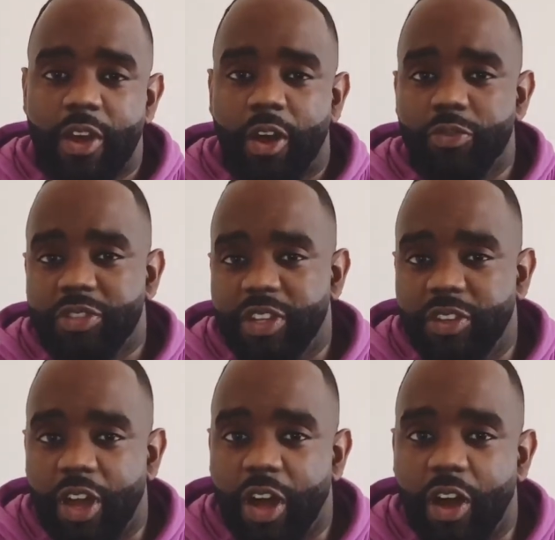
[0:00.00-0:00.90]
Obviously,
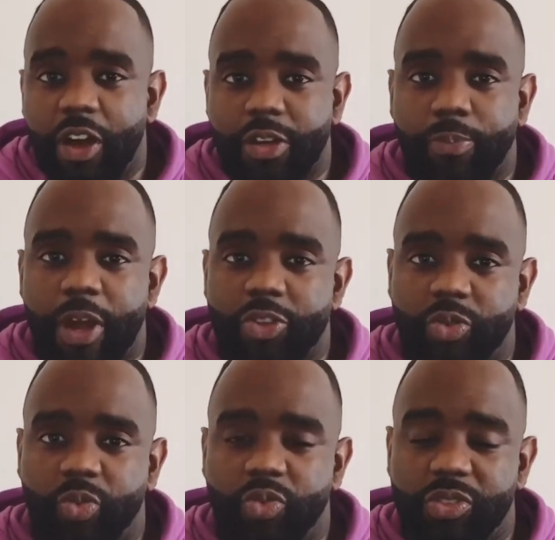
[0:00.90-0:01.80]
the harder punch
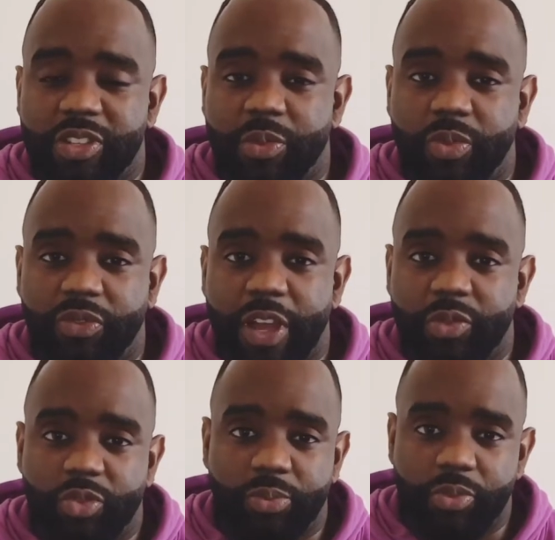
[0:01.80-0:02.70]
will sit with
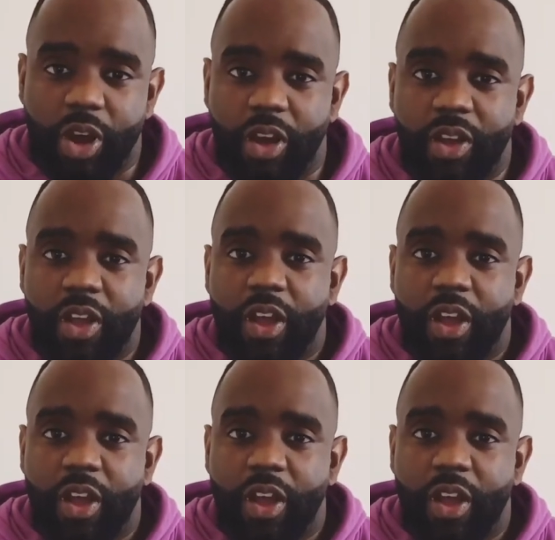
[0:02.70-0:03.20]
Daniel Dubois.